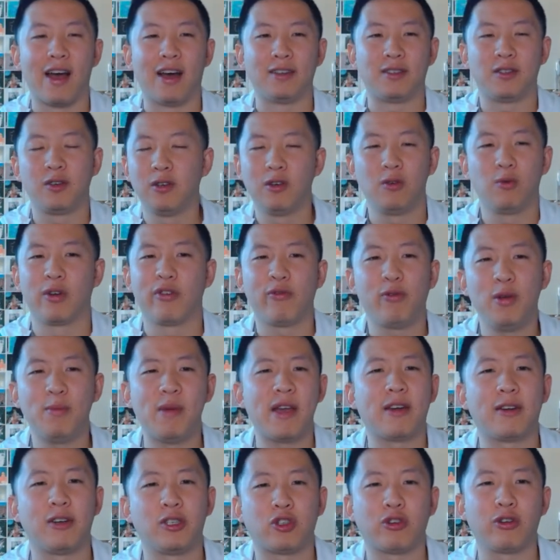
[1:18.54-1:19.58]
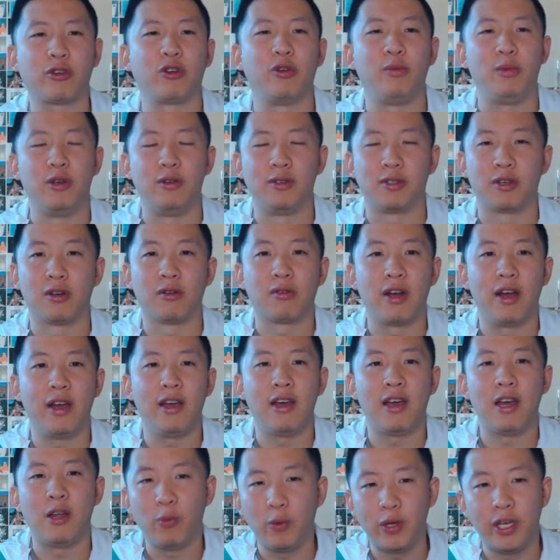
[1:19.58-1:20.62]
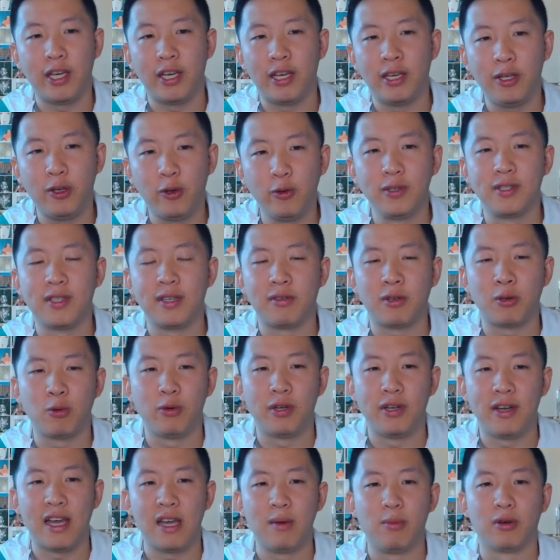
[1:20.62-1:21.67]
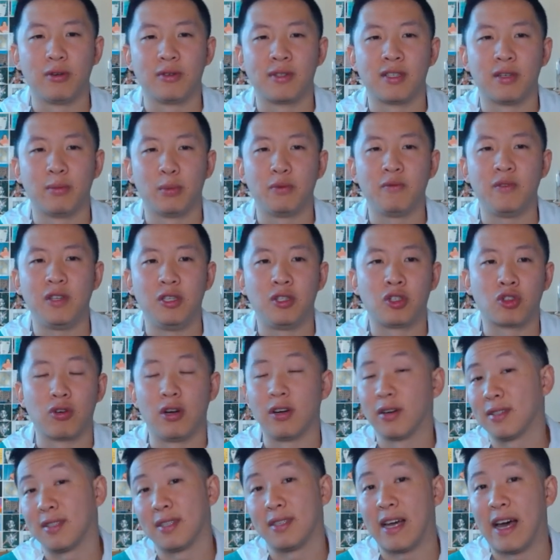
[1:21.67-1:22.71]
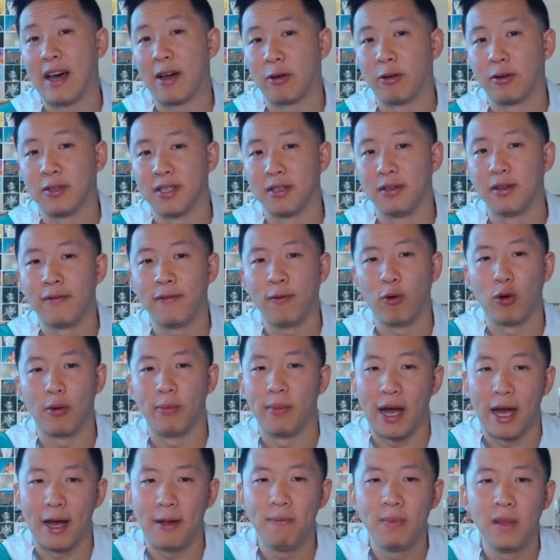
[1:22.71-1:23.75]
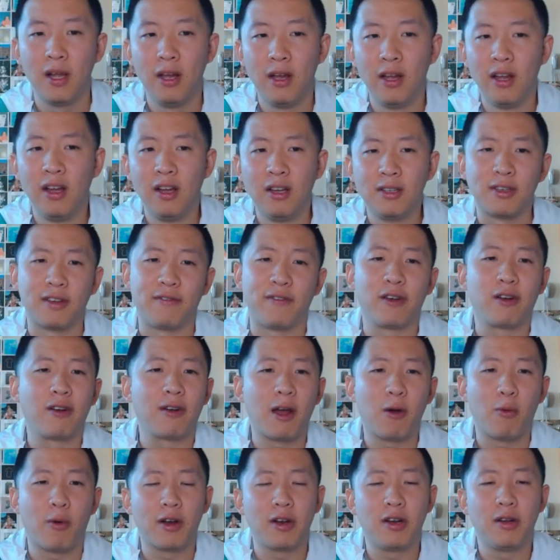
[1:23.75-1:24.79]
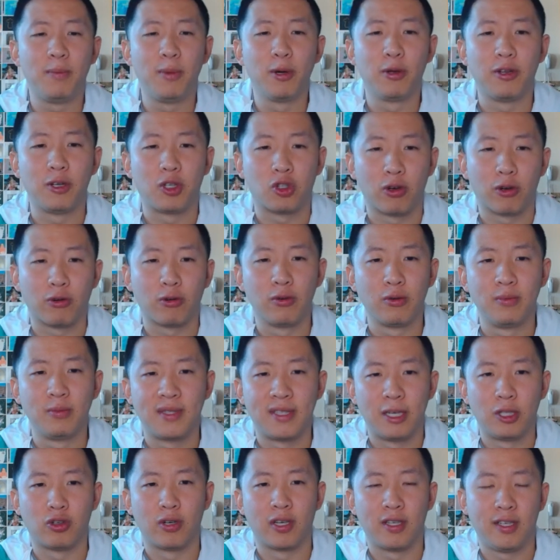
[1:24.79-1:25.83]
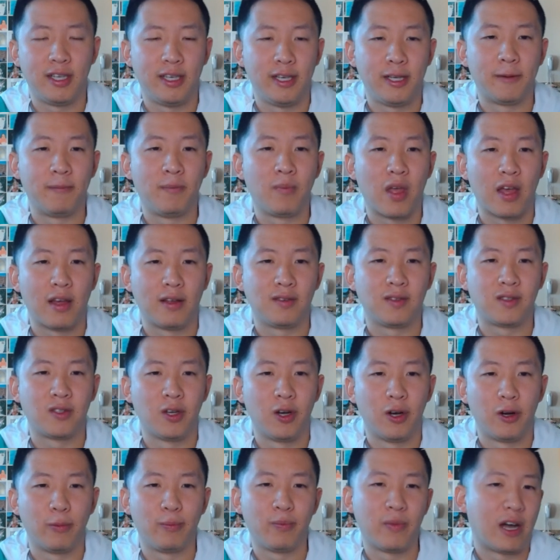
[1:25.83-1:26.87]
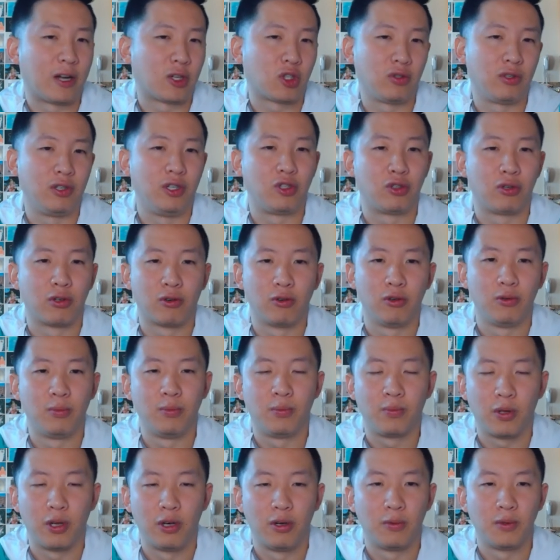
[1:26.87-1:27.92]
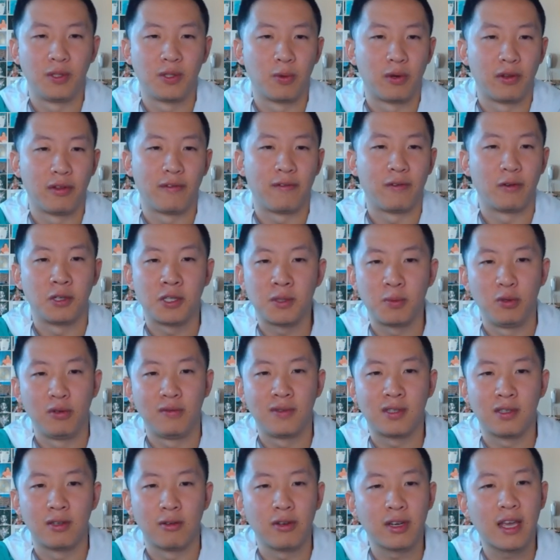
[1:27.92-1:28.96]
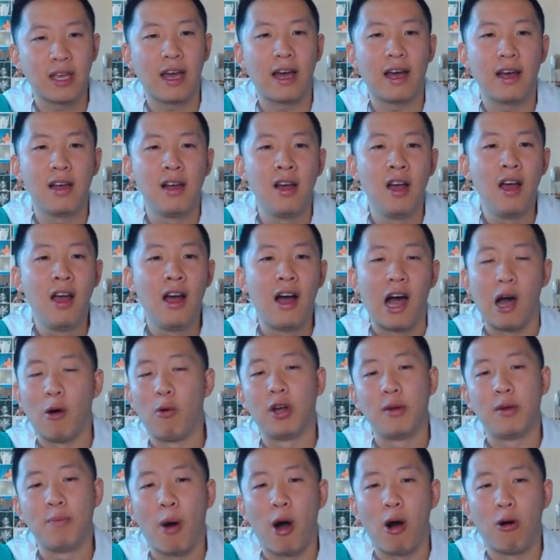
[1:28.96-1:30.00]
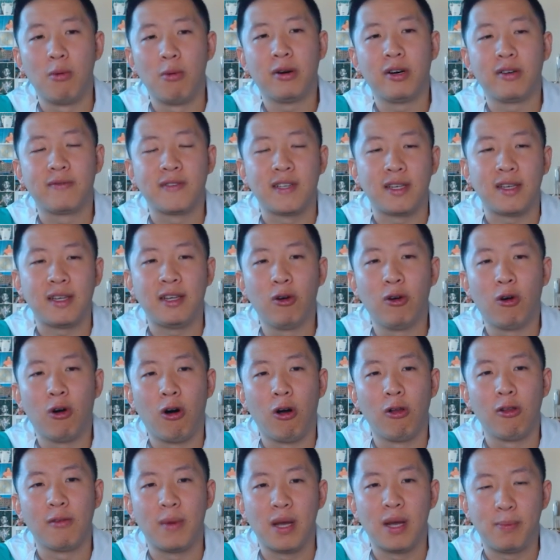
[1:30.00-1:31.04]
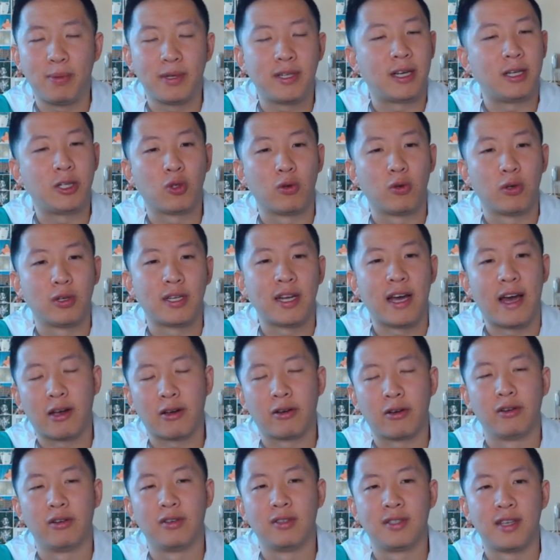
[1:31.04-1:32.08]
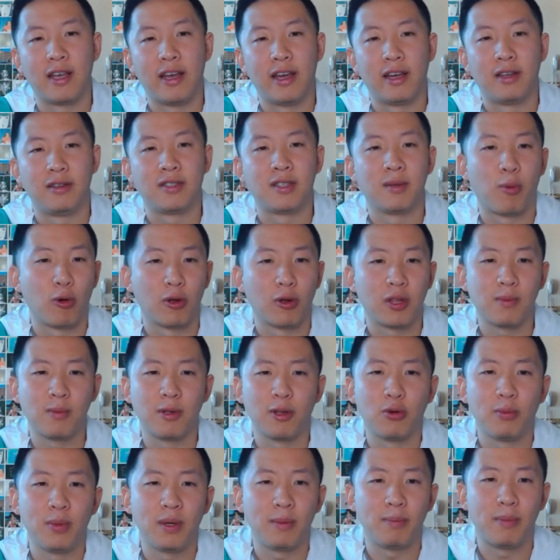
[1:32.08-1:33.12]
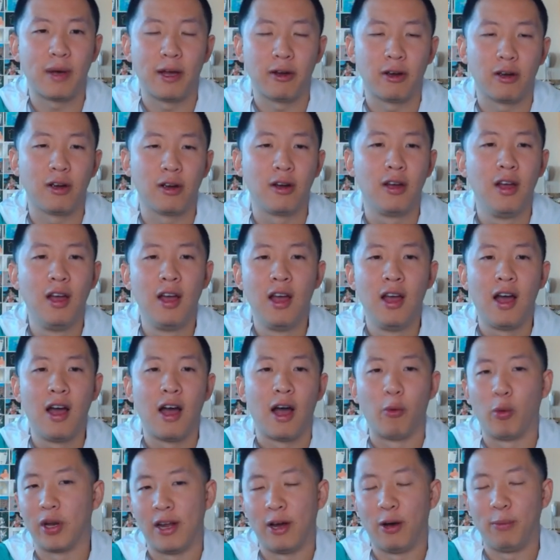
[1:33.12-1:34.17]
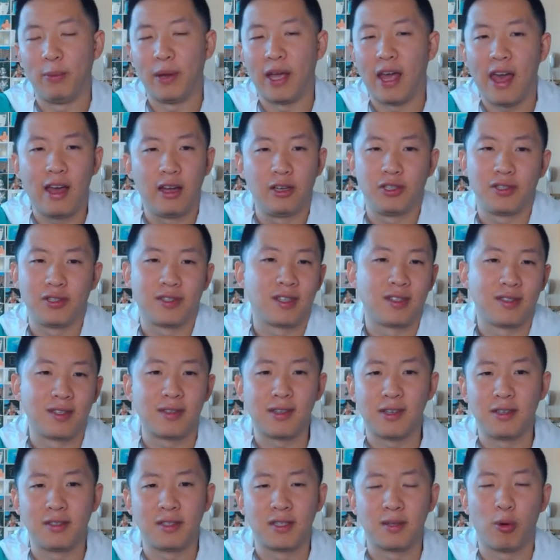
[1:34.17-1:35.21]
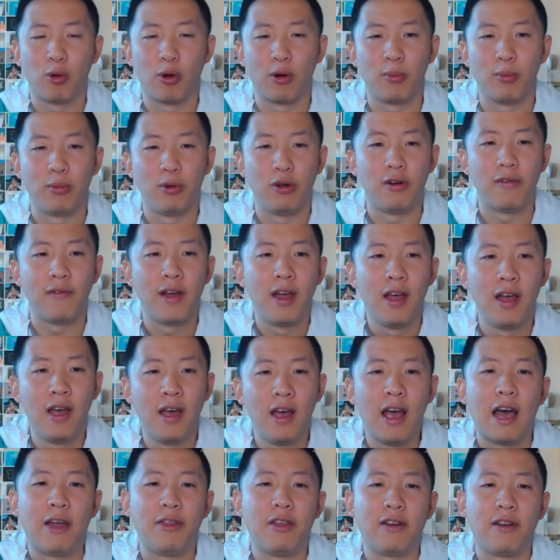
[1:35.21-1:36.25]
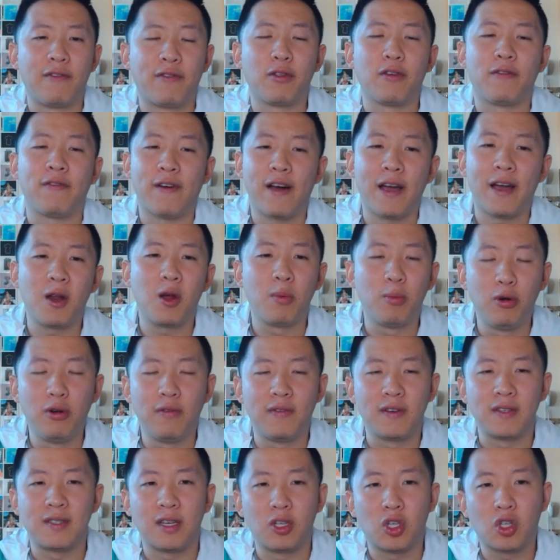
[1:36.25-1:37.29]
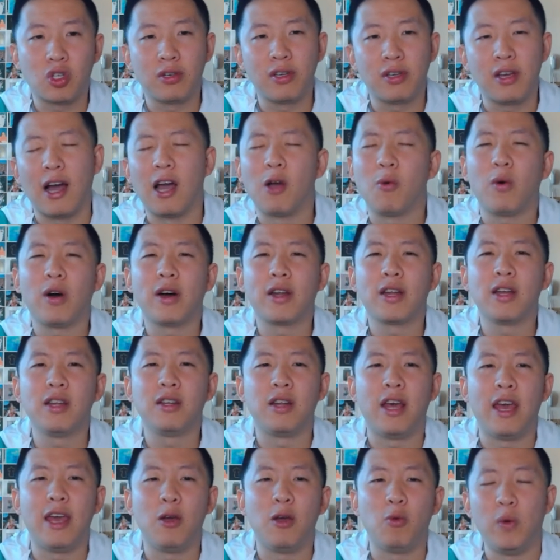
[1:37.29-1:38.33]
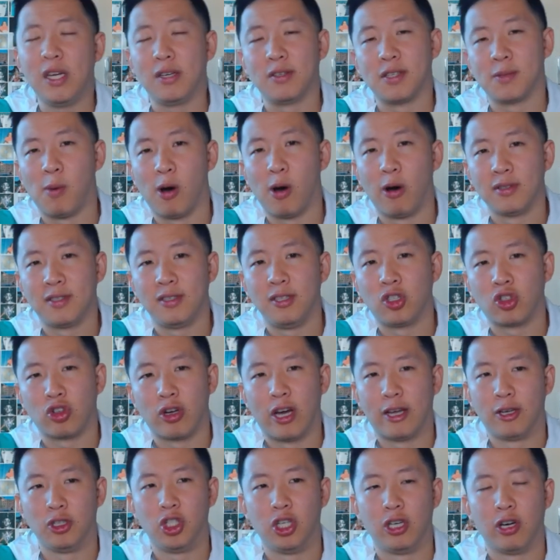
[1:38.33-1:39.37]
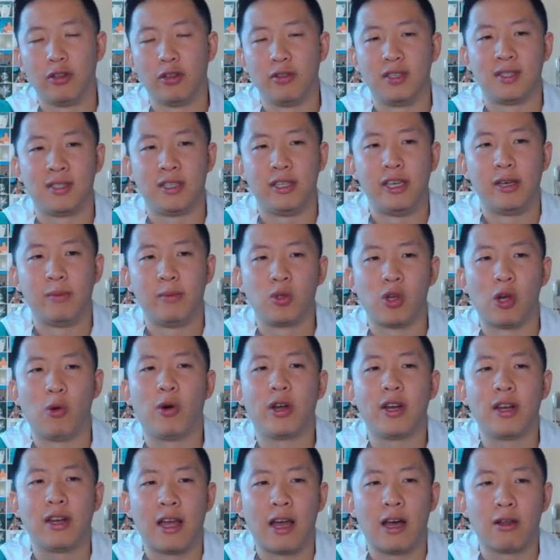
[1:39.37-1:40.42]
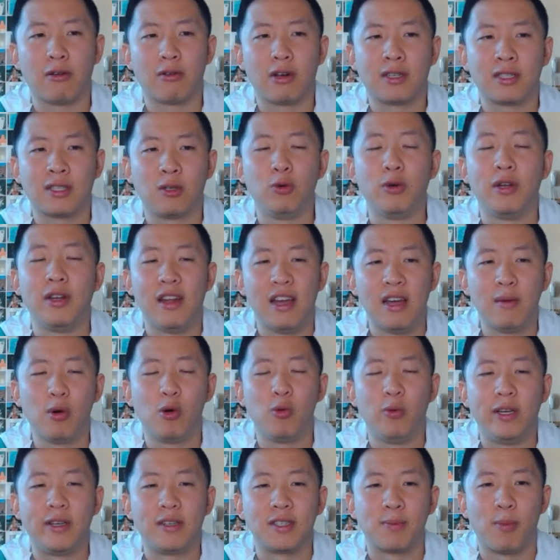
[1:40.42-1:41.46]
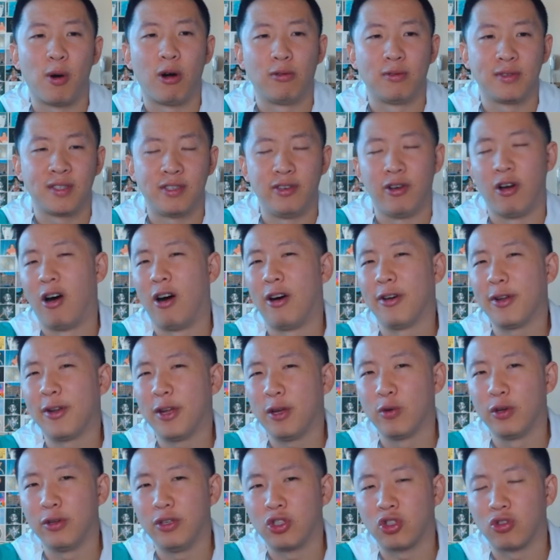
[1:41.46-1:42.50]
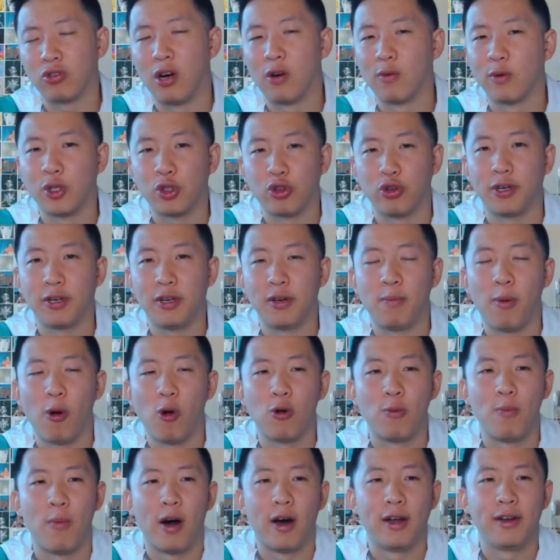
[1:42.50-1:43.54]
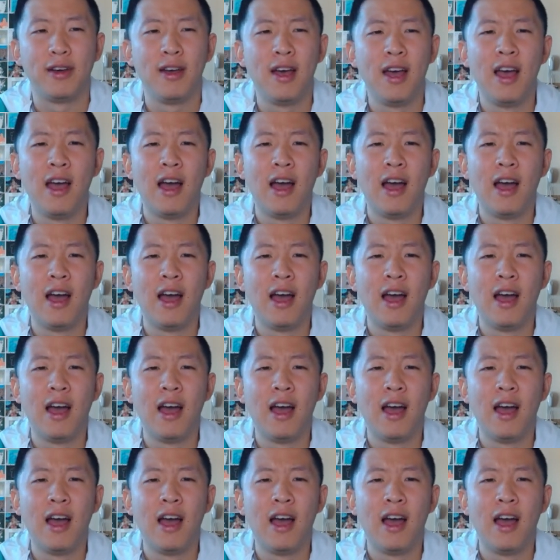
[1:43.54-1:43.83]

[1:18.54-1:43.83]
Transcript: Two, what if we make it a Trick Room user, right? And we use it to enable some of the strongest attackers in the format. So I figured I wanted to build a Trick Room centric team, and so naturally Trick Room, was one of the first moves to look at. I wanted Pollen Puff to heal all of my potential attackers and support them a little bit better. I wanted Helping Hand just because it's a good support move. And then for the final move, essentially, I wanted a weakness policy strategy on this team. So I wanted Calyrex to enable weakness policy on a really strong restricted Pokemon.